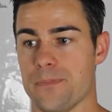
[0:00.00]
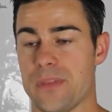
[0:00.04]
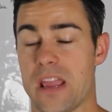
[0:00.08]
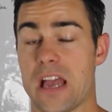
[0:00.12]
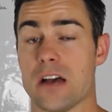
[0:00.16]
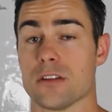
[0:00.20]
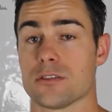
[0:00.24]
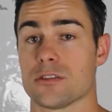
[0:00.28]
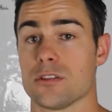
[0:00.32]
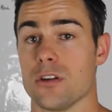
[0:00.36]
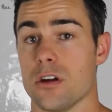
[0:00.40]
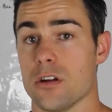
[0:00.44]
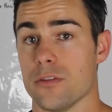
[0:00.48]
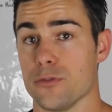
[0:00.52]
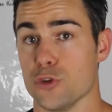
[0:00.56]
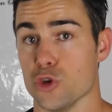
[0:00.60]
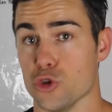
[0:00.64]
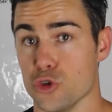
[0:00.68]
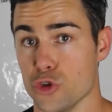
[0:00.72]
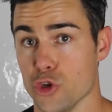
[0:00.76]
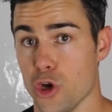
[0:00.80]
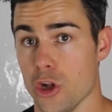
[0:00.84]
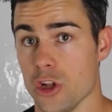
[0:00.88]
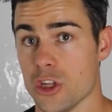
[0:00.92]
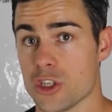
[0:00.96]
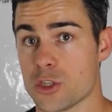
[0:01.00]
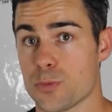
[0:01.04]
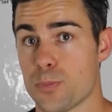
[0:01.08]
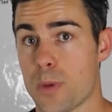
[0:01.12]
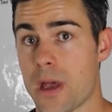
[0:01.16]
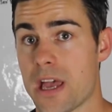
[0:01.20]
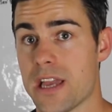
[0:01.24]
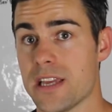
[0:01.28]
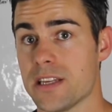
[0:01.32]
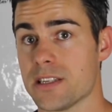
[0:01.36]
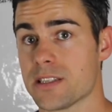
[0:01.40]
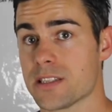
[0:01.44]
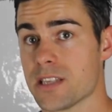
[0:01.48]
outside of your knowledge
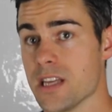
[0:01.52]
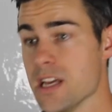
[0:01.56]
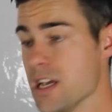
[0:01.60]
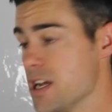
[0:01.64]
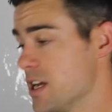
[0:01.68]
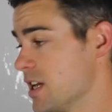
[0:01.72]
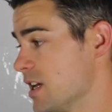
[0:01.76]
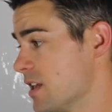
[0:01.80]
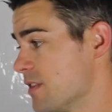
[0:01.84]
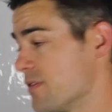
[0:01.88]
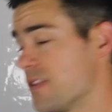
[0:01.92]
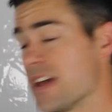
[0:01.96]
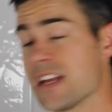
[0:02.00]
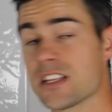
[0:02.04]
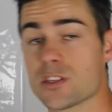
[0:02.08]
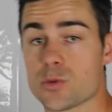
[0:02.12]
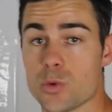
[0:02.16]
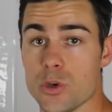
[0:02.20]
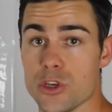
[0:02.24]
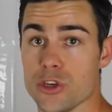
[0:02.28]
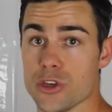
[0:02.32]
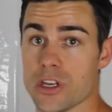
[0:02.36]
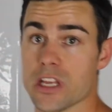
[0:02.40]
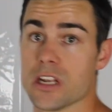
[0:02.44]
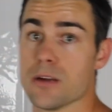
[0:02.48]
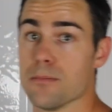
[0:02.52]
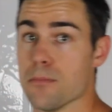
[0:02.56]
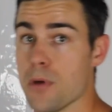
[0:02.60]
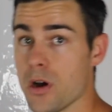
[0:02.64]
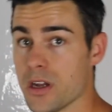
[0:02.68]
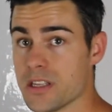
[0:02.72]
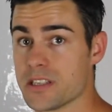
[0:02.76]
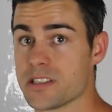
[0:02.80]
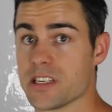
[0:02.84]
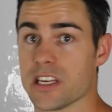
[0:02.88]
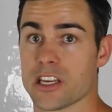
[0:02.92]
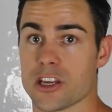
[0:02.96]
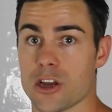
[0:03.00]
base. That's where you get a
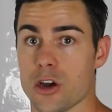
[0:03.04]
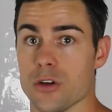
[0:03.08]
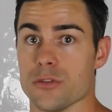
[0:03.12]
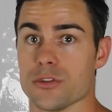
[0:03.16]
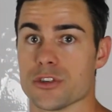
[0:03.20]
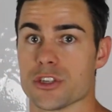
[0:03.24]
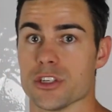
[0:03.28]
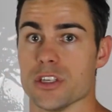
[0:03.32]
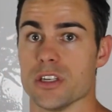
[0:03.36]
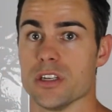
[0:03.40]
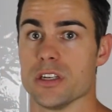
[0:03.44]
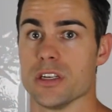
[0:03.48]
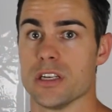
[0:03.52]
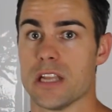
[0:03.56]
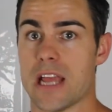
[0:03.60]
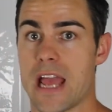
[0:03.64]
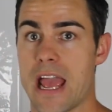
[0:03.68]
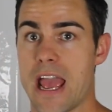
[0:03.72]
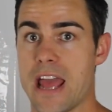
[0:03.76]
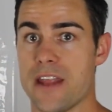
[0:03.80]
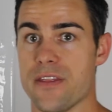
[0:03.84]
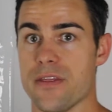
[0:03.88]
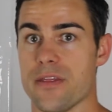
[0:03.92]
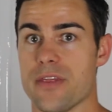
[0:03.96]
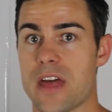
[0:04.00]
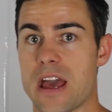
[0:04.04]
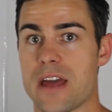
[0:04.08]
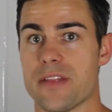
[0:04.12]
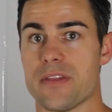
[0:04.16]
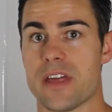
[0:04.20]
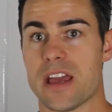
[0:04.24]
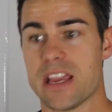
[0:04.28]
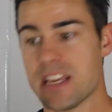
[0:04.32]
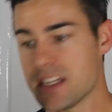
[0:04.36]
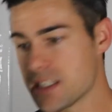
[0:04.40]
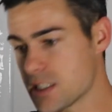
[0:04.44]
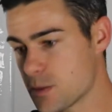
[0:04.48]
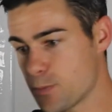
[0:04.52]
mindset coach in, and that
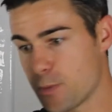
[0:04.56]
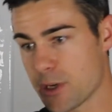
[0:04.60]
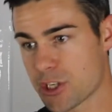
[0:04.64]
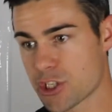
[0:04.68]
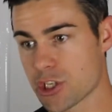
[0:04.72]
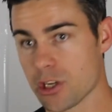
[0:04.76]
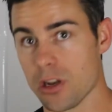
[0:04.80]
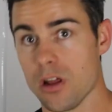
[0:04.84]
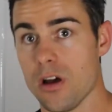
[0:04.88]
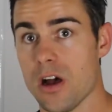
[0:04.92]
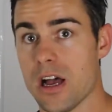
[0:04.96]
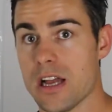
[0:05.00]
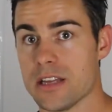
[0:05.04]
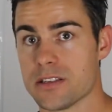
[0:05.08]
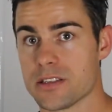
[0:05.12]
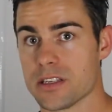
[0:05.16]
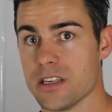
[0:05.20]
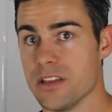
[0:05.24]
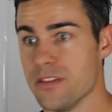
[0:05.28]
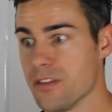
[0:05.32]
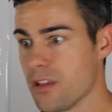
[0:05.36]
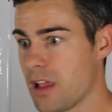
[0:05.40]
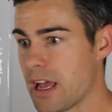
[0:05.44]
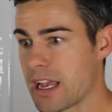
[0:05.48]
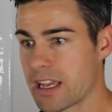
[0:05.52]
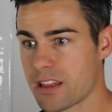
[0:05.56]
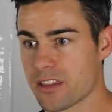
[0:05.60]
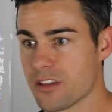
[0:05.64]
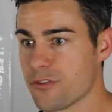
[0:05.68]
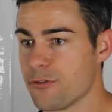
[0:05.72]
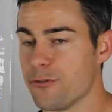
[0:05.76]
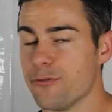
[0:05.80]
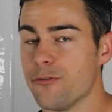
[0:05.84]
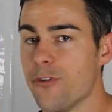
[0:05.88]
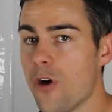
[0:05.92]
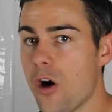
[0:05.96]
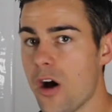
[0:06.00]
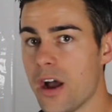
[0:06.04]
they specialize in like the
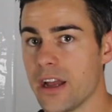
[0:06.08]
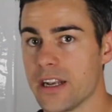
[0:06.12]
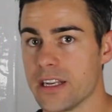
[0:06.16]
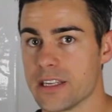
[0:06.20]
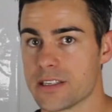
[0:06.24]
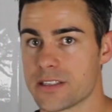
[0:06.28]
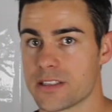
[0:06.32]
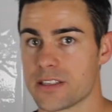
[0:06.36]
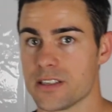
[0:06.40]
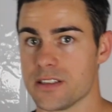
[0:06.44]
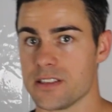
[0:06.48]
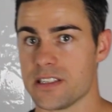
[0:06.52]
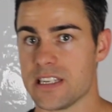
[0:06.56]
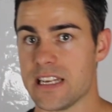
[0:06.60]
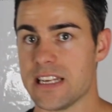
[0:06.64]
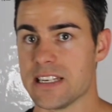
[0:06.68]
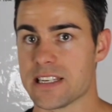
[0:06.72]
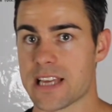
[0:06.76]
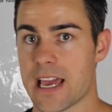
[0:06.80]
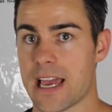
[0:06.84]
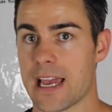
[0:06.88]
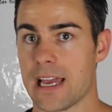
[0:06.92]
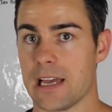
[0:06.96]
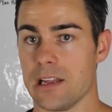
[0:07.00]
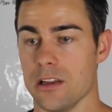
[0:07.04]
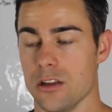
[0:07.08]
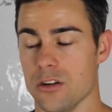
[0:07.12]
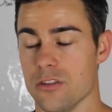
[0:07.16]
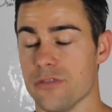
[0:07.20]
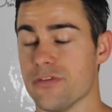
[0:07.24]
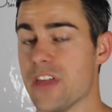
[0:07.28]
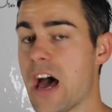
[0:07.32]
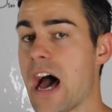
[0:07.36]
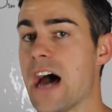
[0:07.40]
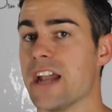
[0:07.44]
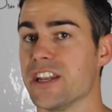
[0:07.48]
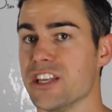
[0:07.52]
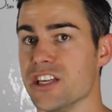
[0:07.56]
finest detail of
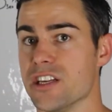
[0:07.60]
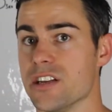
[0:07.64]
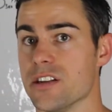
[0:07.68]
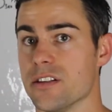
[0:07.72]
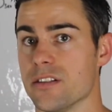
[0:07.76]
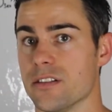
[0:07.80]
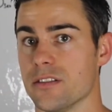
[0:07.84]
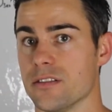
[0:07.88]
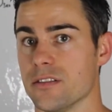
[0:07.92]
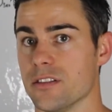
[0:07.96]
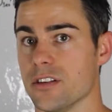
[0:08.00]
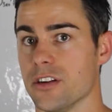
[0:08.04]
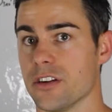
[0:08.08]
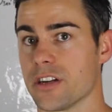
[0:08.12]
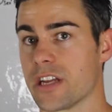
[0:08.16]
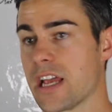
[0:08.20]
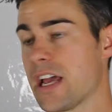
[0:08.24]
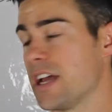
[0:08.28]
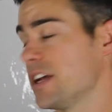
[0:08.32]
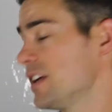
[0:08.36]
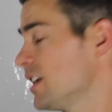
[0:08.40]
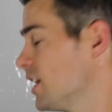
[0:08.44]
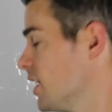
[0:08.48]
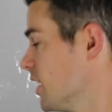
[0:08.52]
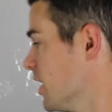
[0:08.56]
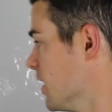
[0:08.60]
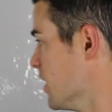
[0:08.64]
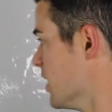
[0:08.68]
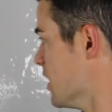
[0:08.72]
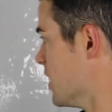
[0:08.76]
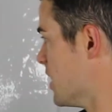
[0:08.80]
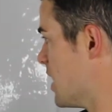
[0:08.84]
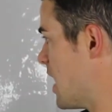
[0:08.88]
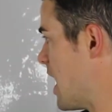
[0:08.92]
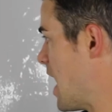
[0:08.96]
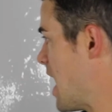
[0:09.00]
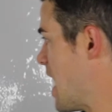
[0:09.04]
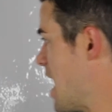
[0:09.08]
the onion. Okay,
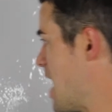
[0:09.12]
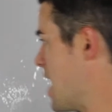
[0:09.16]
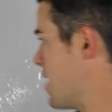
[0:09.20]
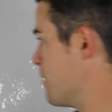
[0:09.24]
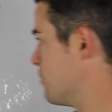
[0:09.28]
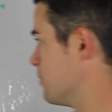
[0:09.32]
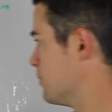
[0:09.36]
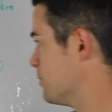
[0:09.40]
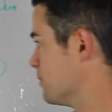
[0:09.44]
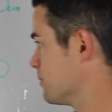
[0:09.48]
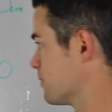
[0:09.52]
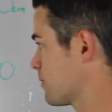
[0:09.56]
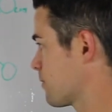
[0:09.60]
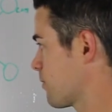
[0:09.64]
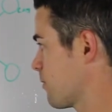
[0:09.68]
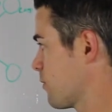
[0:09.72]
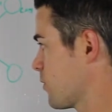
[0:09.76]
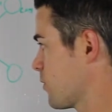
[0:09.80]
I